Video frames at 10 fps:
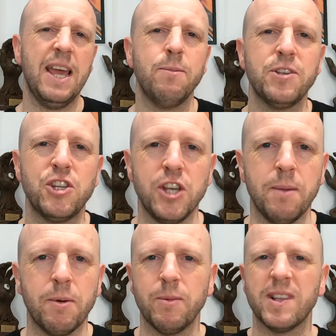it was
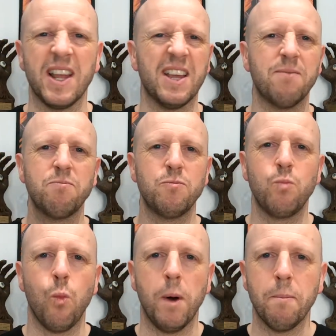cheap. It was like
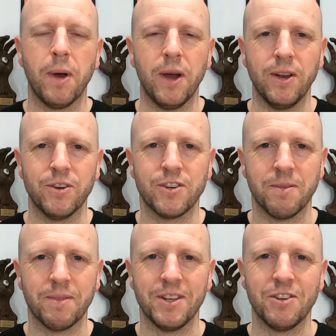£1 or
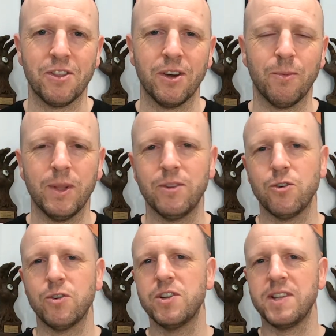something. She thought, well,
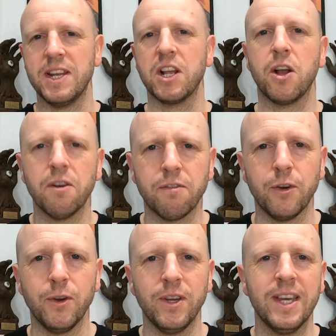George is into Kung
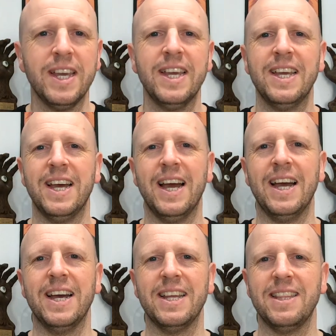Fu.
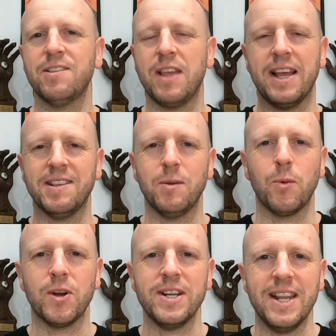This has the
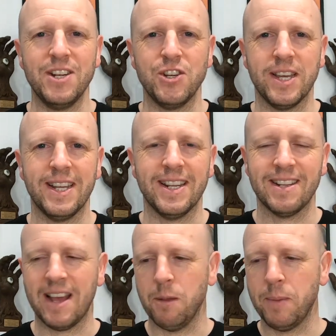word ninja in
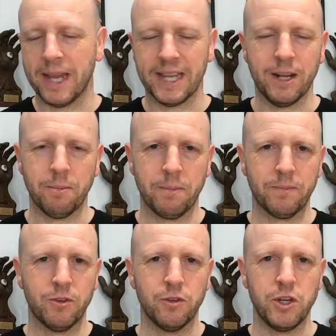it. I'll pick it up.
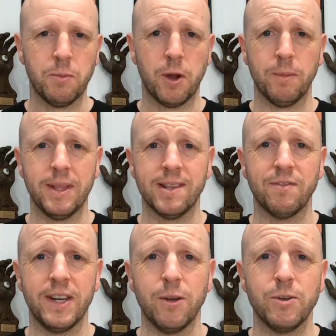So she brought me this
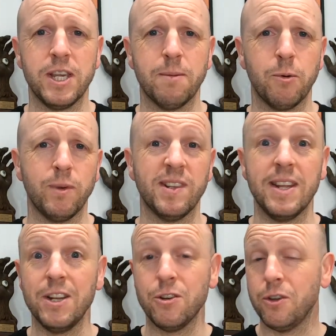videotape. It was
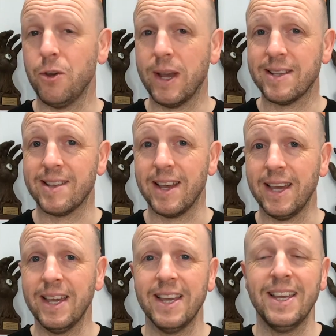Ninja
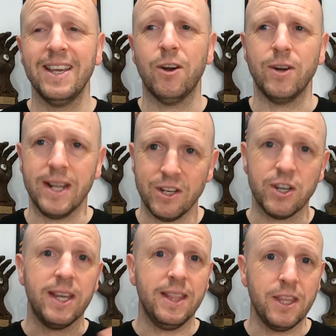USA, or
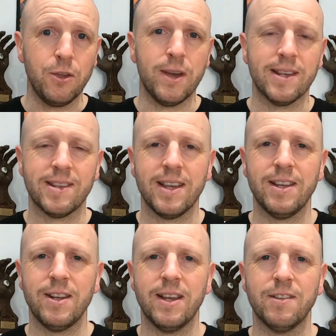Ninja in the
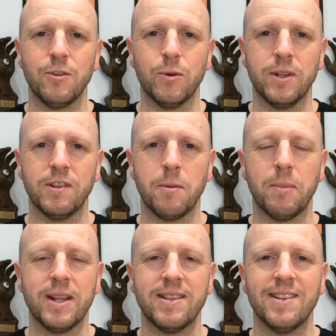USA as known in some
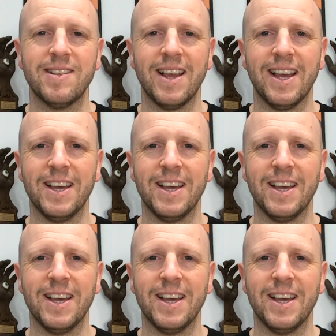places,